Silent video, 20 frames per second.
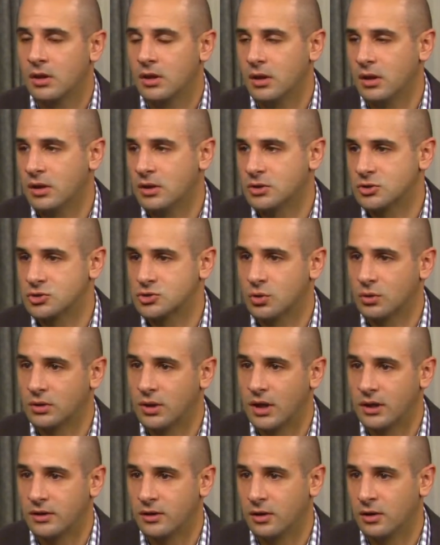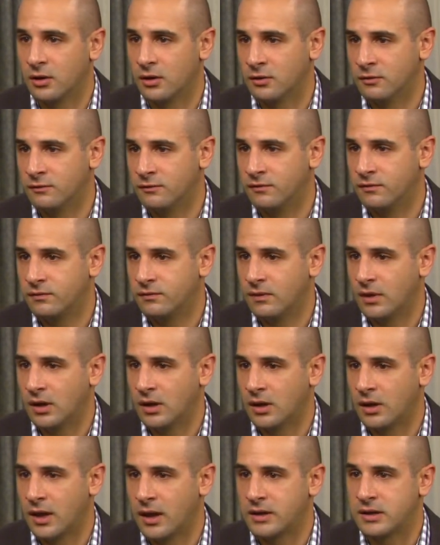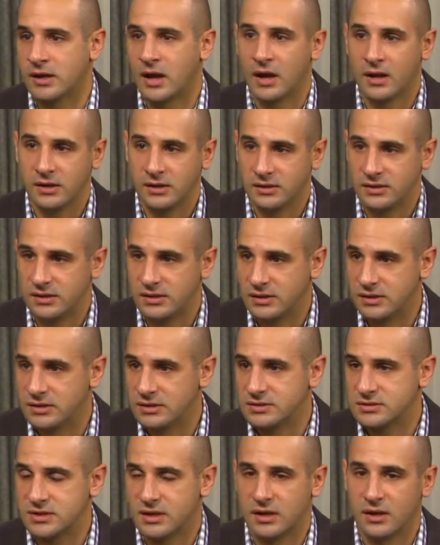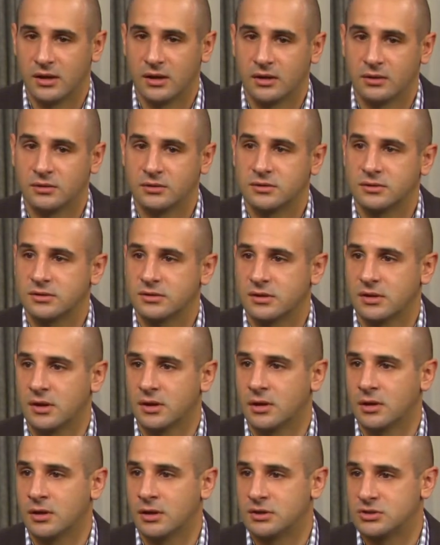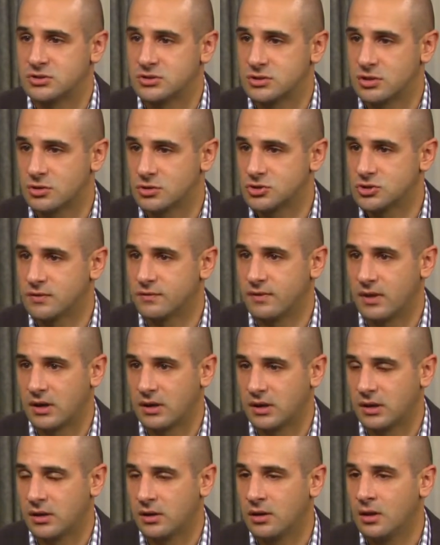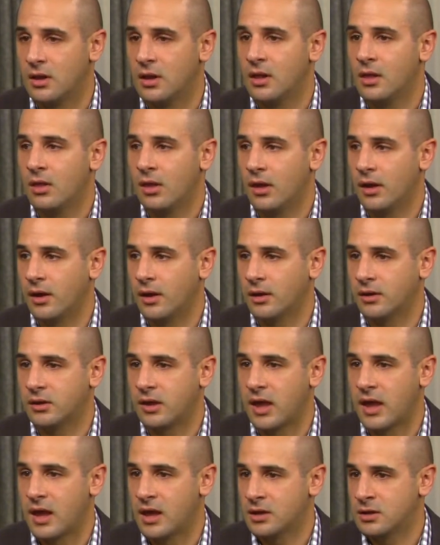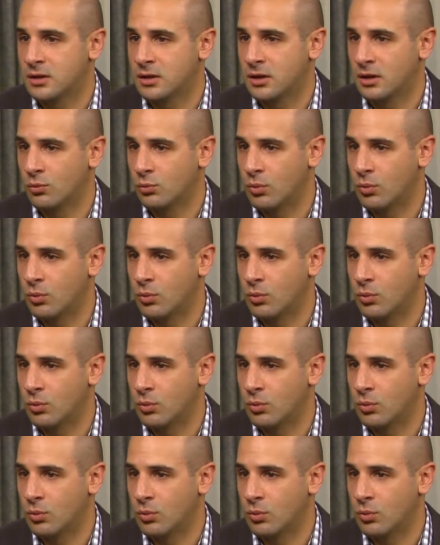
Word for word: uh, shoreline of uh, any IEDs and in search of any uh, ca uh,